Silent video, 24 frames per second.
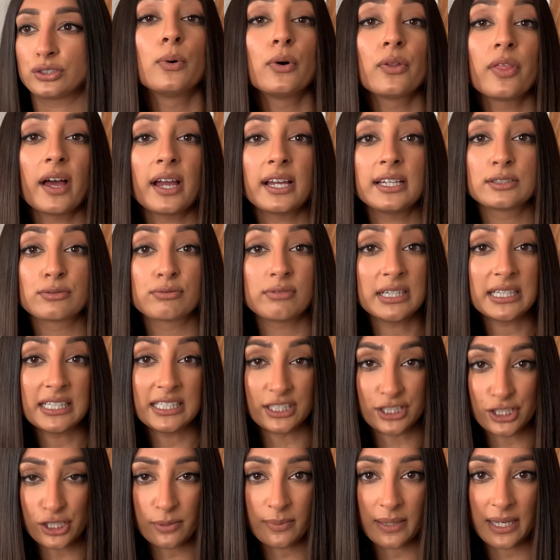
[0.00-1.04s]
All that is really
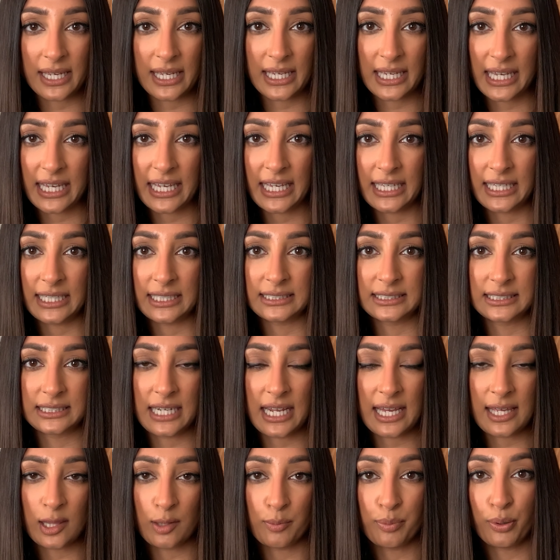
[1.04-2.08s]
doing is
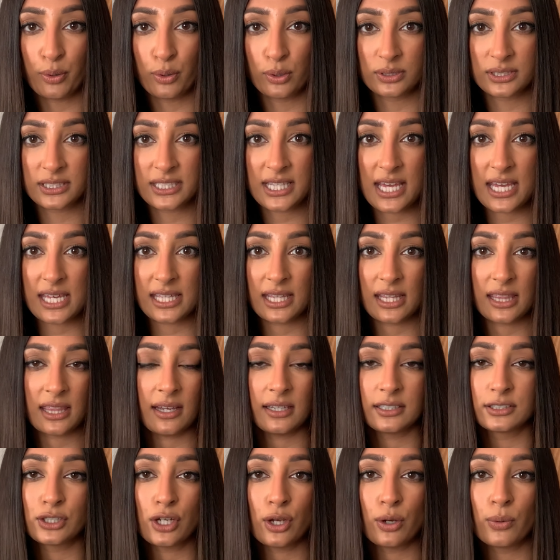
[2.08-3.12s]
letting the pores think that
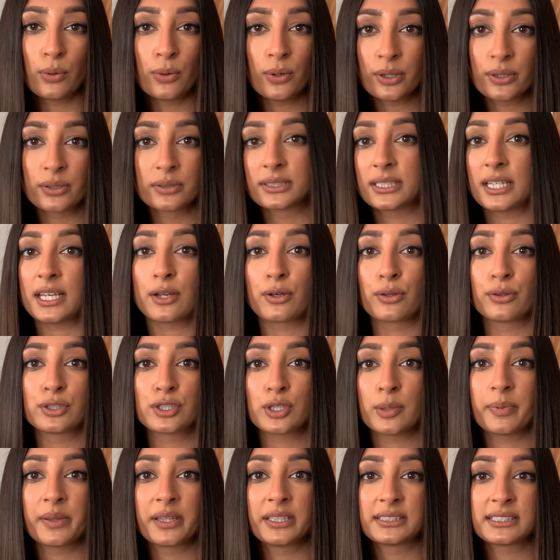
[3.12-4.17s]
there's no oil sitting on the
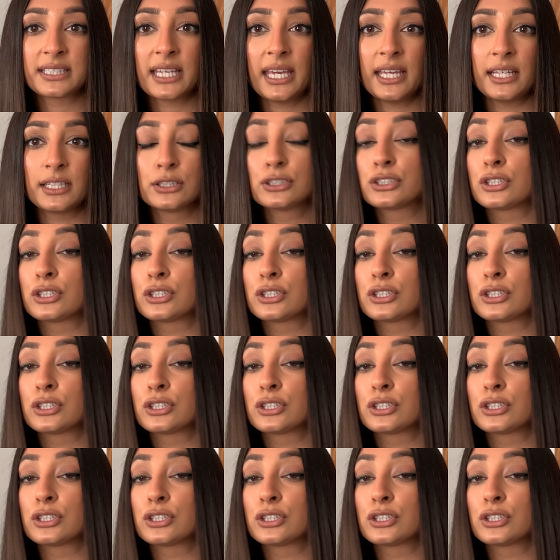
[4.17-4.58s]
top of the skin.